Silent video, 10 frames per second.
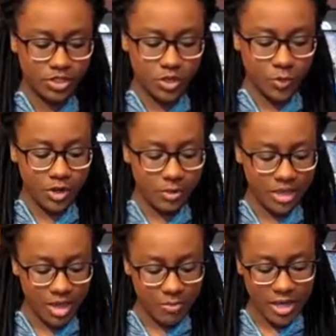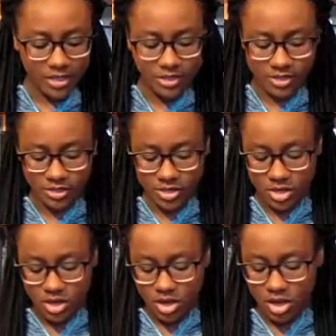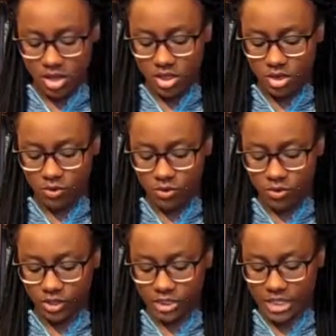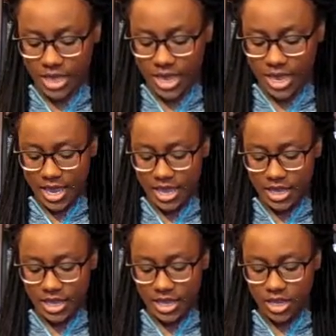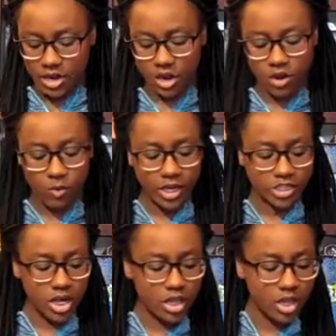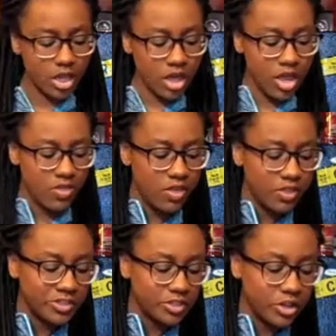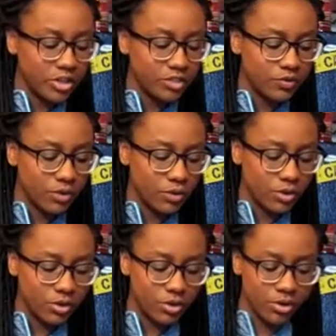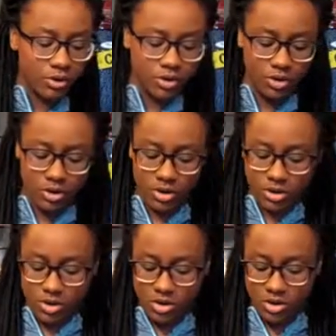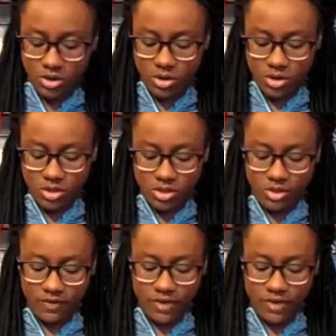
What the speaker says: Don't worry about that mess. And then we're going to add in our white chocolate, and then this calls for the